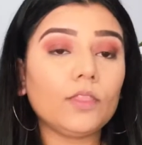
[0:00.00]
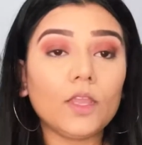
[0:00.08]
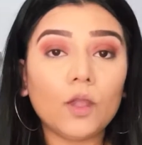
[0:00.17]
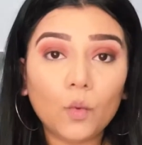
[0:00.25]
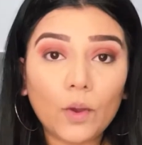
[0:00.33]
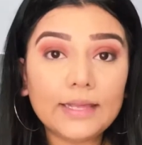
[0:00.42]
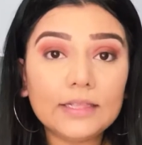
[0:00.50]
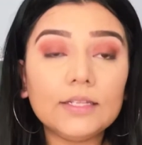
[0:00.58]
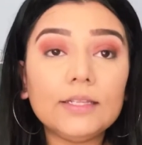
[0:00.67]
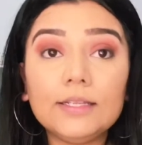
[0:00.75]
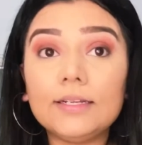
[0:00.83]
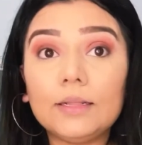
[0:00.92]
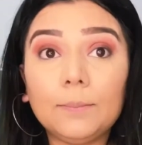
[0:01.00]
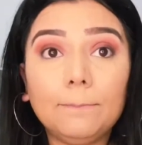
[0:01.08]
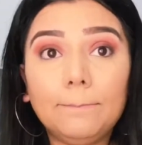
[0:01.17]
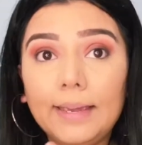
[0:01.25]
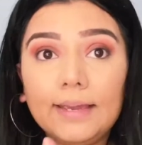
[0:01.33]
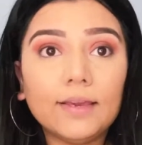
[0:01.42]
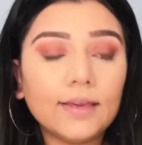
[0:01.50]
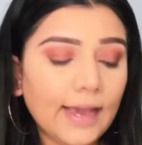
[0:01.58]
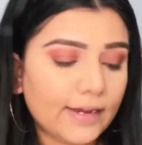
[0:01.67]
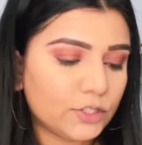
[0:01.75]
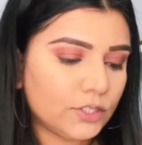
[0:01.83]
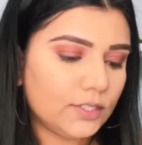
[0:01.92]
while a little baking
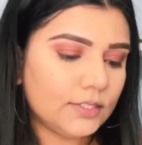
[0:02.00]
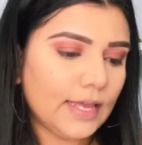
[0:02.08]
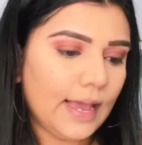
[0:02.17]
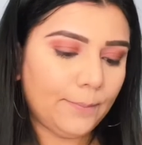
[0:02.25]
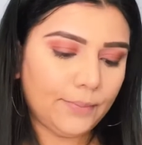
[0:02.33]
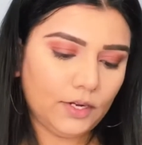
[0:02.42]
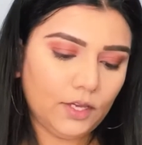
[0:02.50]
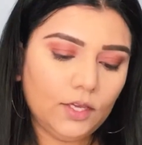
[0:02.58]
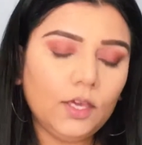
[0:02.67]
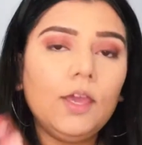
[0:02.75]
action is happening.